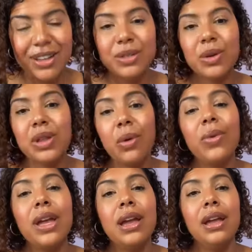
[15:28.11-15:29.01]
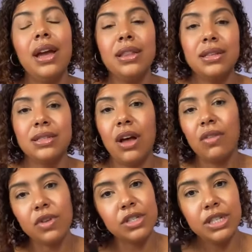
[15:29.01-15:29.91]
so that we can get this
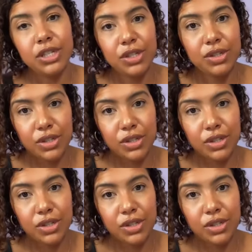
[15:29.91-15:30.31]
conversation